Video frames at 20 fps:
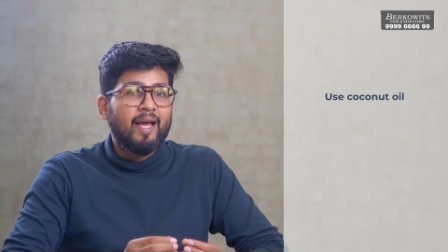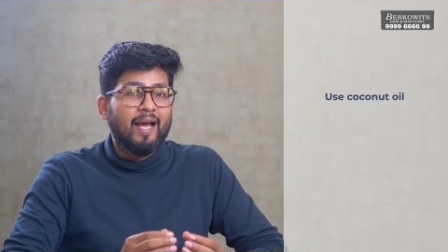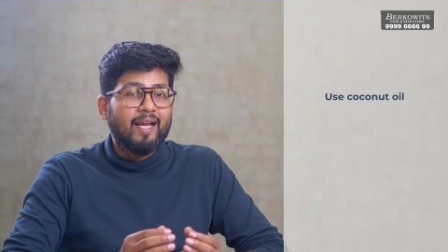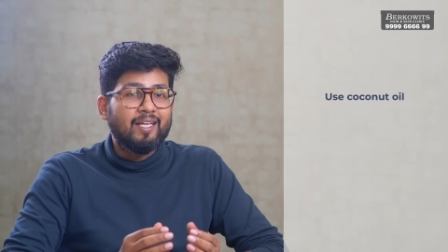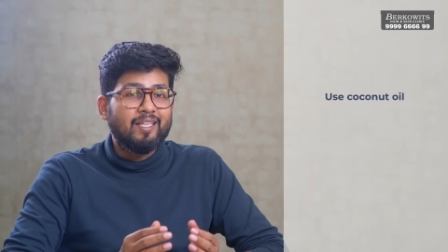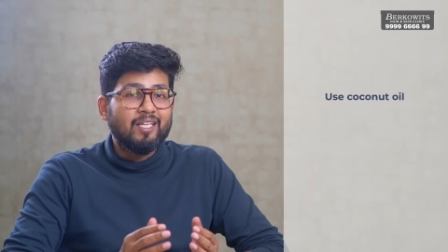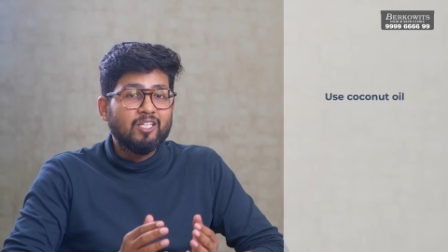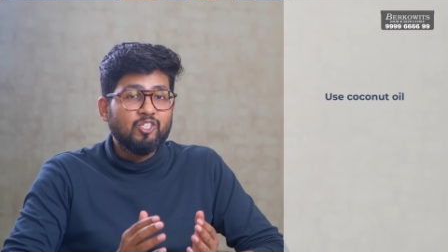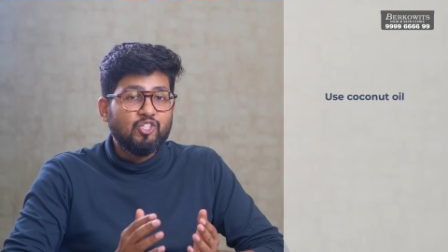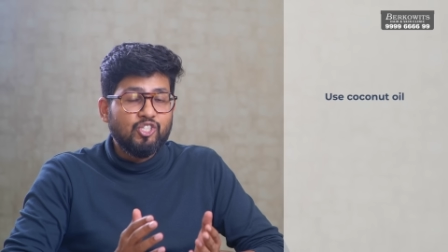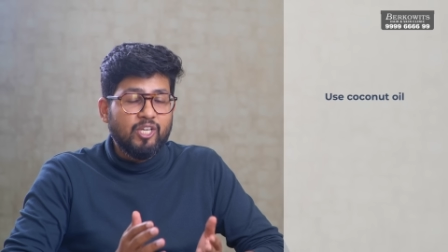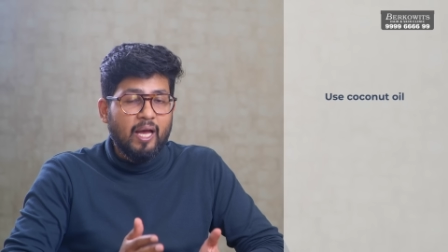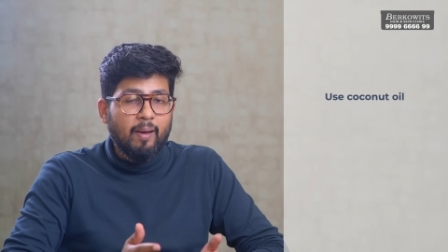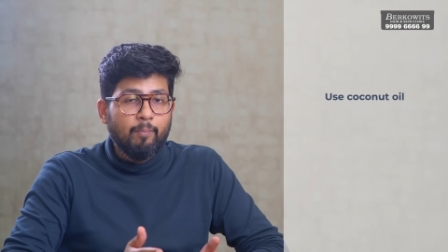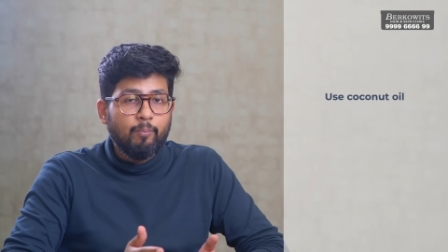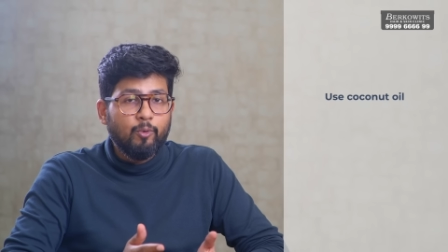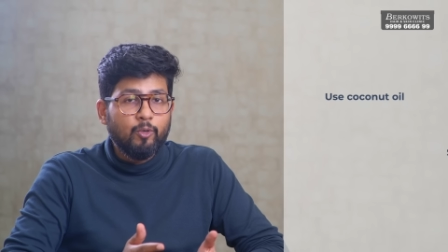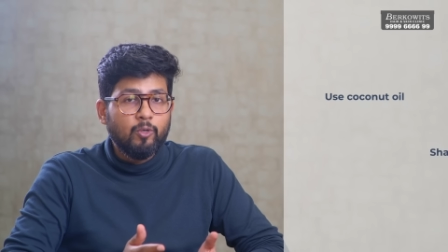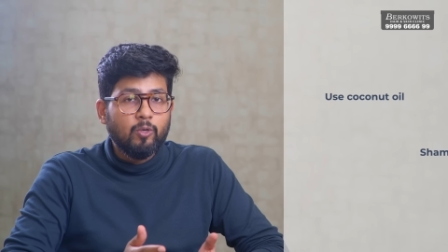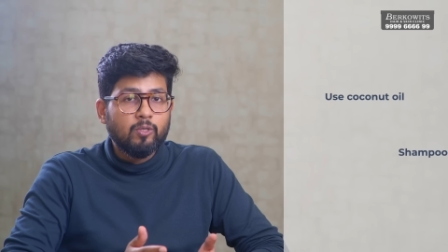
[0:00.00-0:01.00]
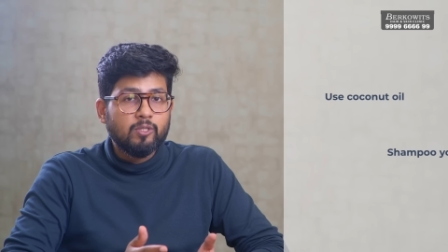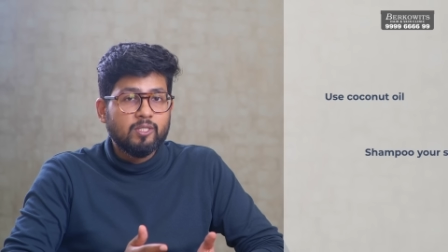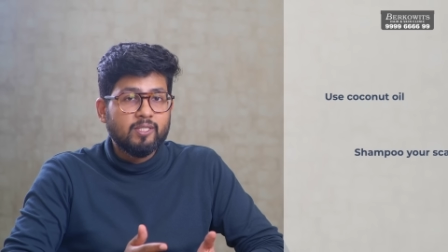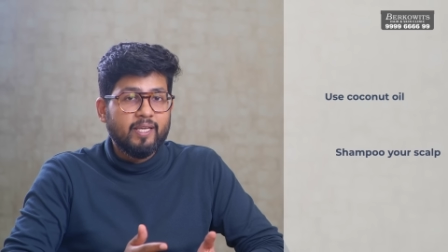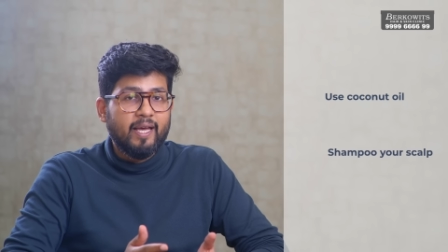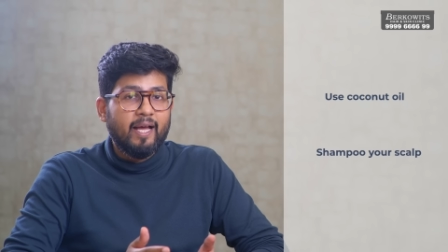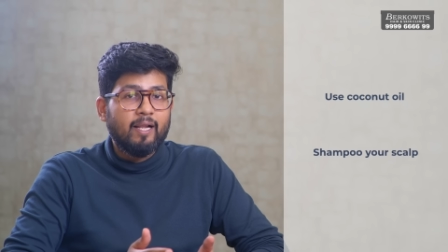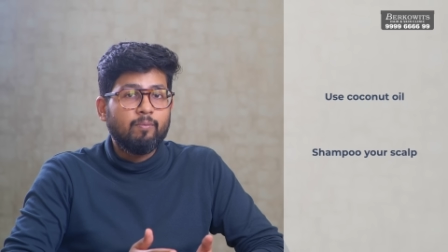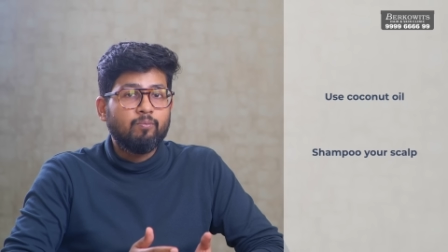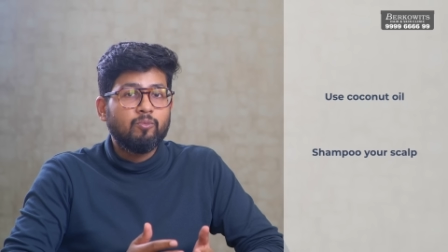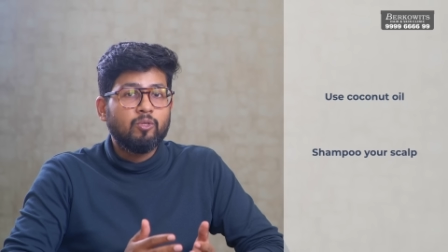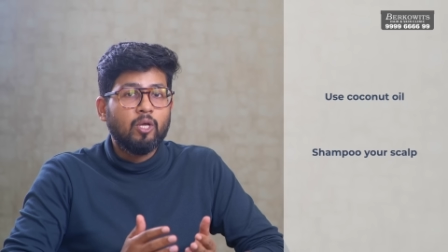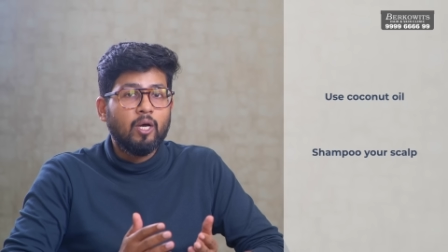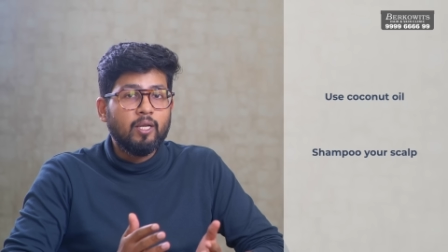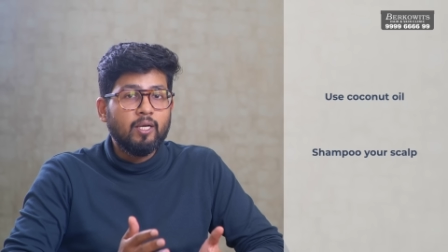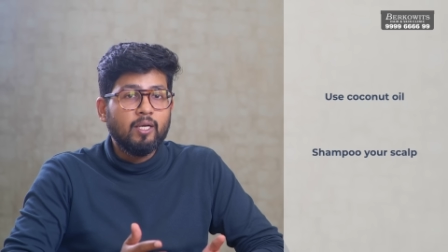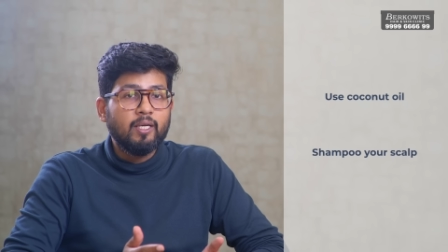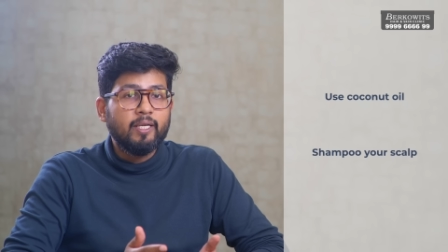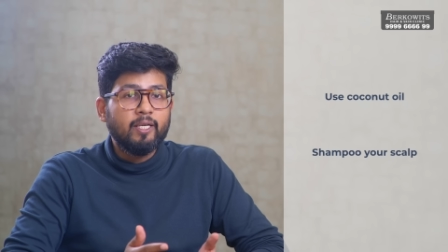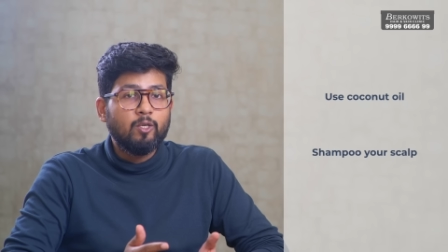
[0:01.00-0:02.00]
and then shampoo your scalp
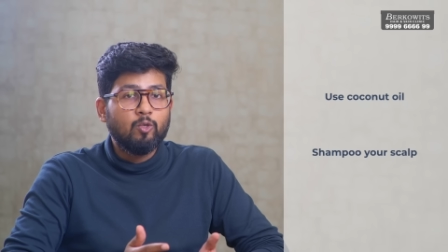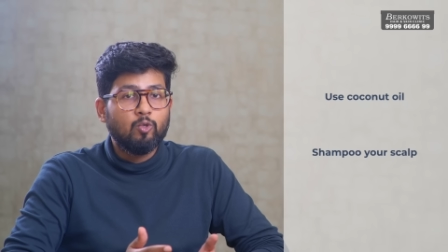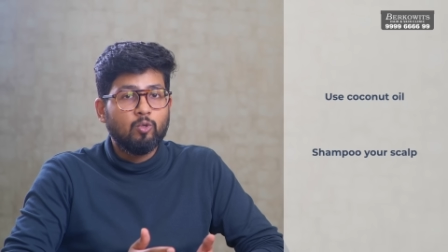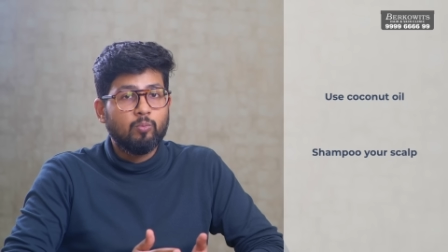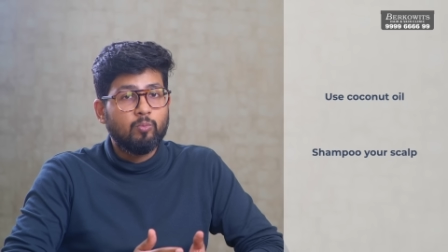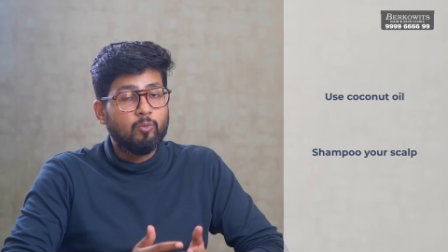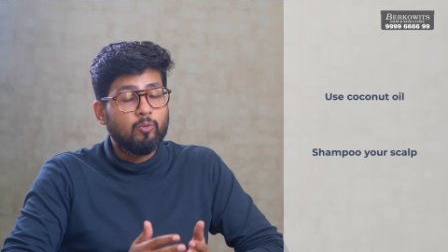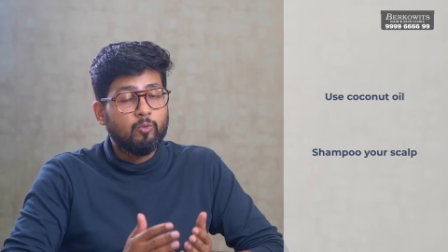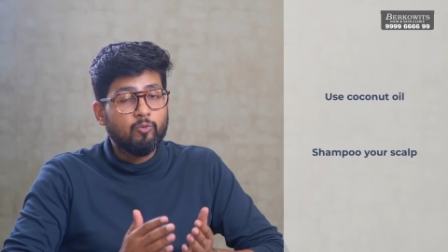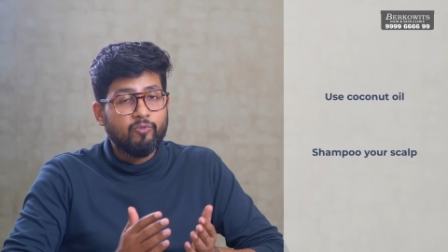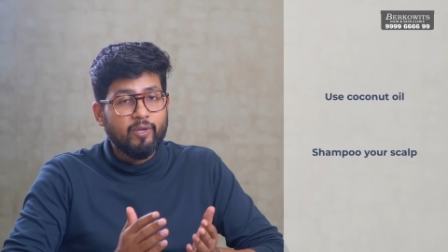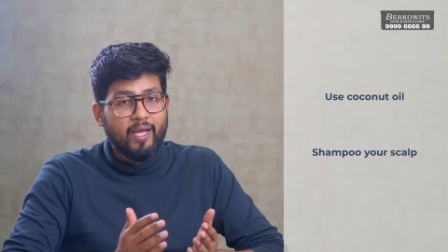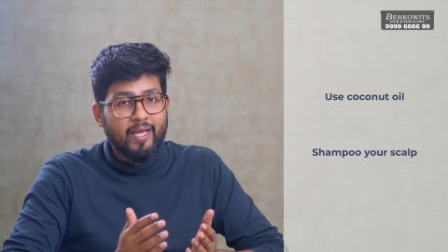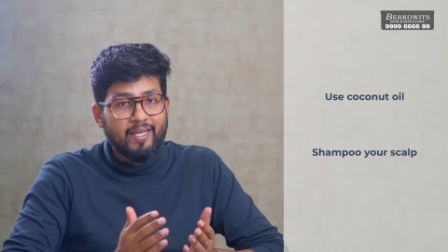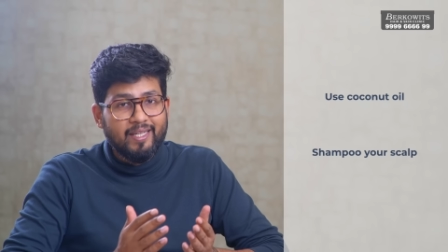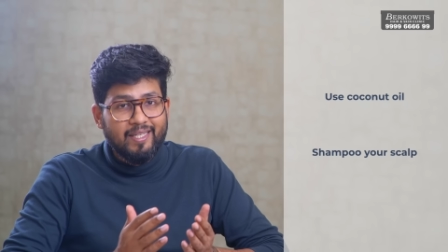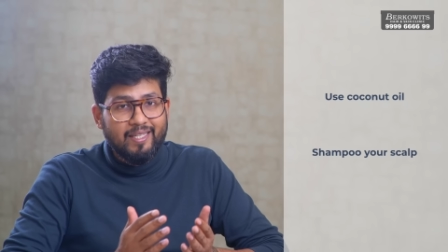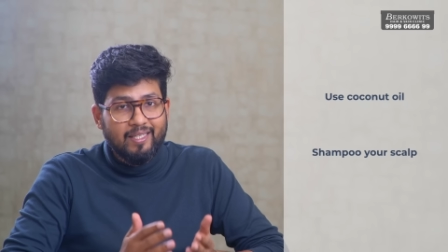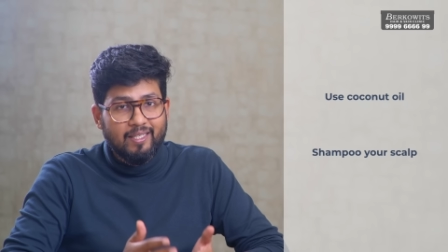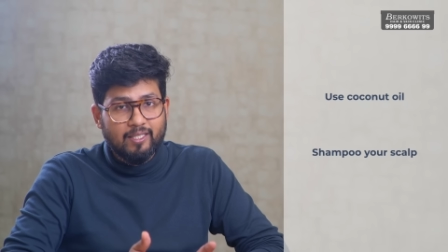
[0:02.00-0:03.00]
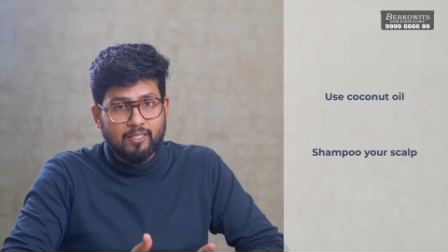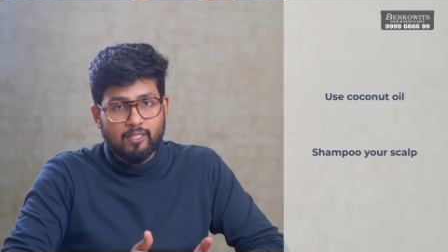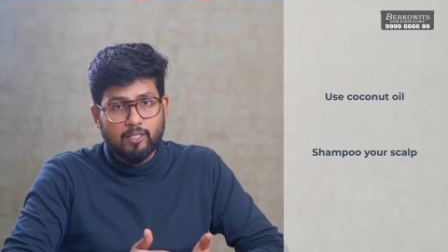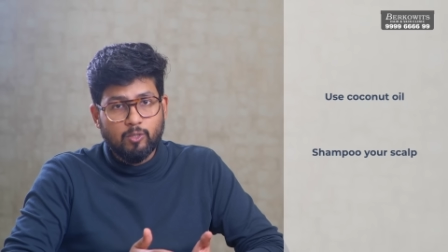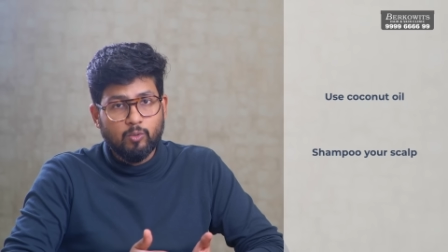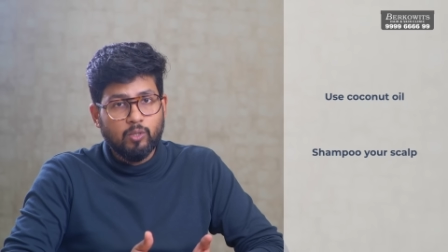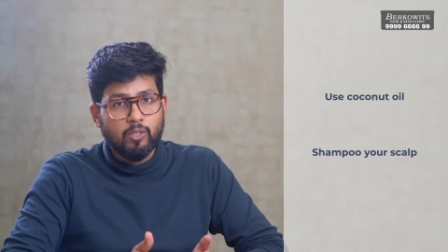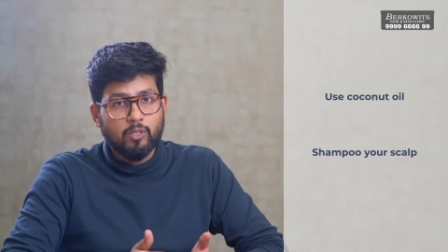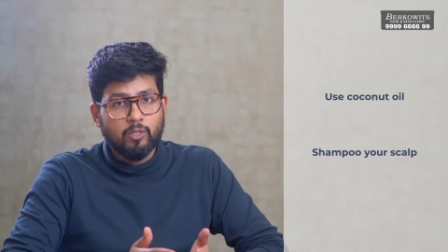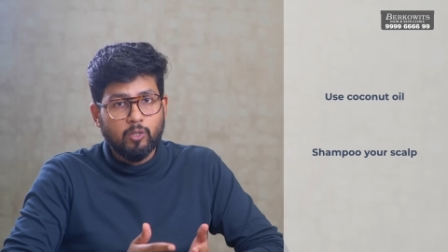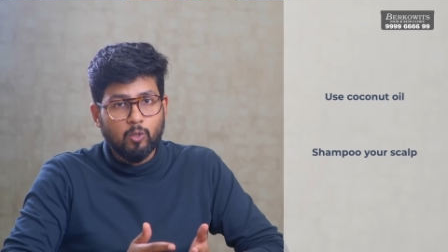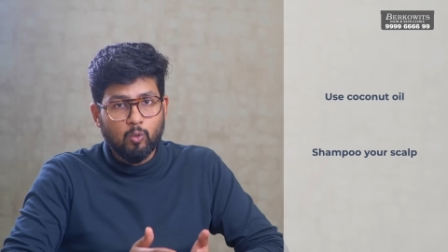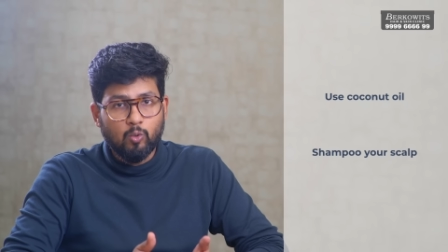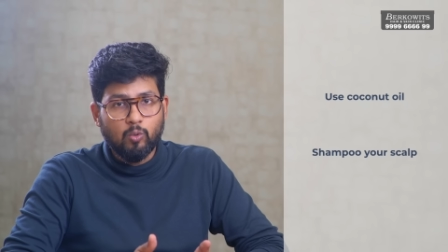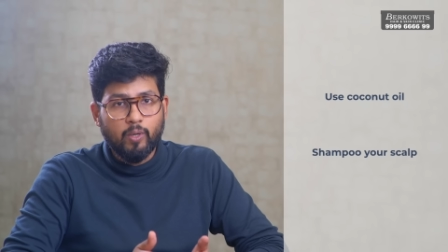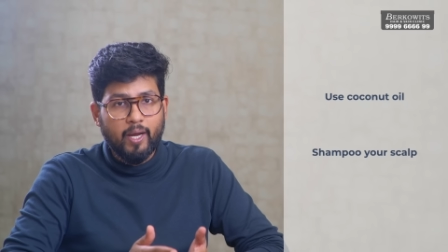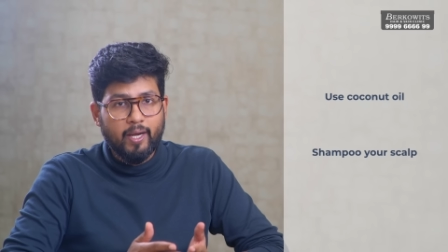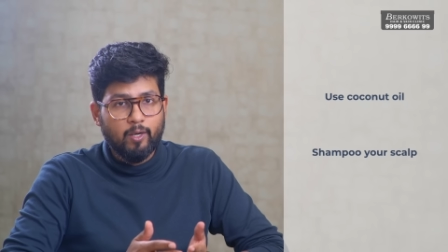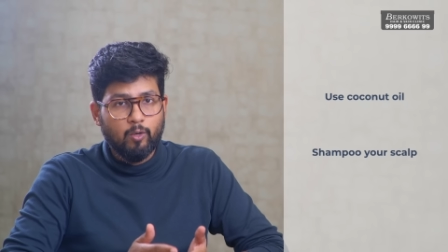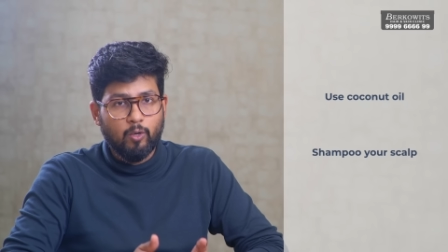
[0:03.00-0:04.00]
thoroughly to remove any residual
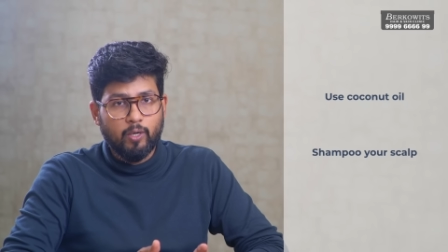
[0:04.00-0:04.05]
glue and